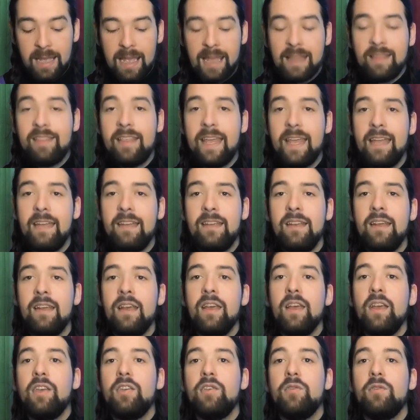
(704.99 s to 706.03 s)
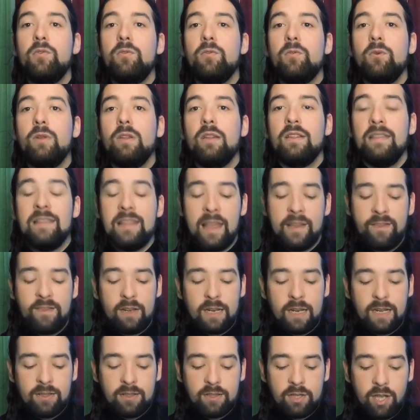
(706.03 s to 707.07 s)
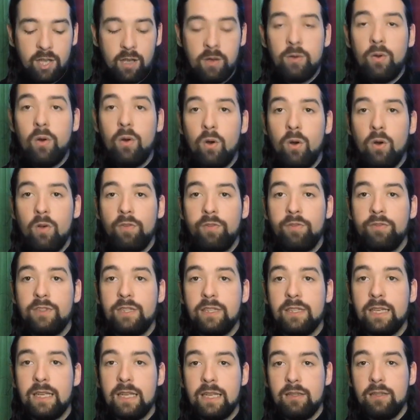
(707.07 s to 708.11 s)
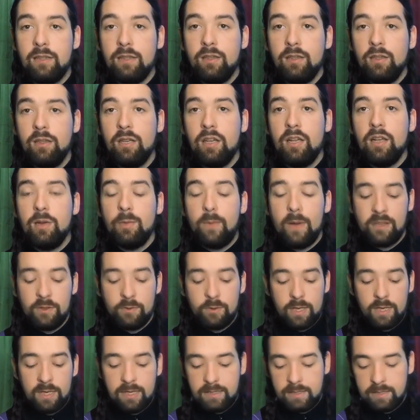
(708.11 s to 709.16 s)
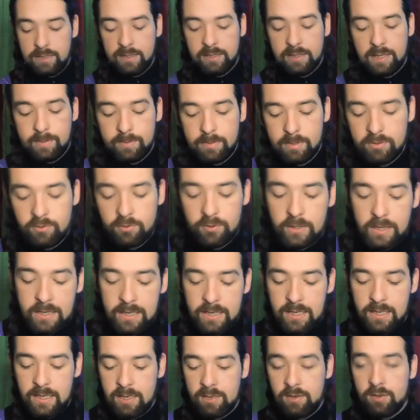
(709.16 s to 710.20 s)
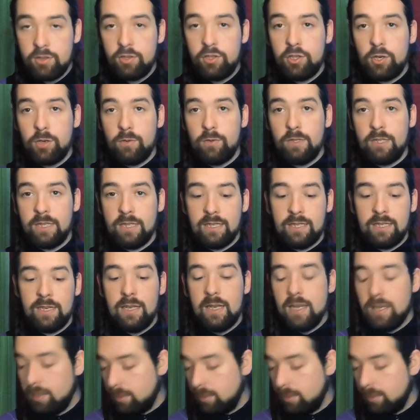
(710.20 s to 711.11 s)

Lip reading: And then you never let go of the needle when you knit. Let me try and show you that.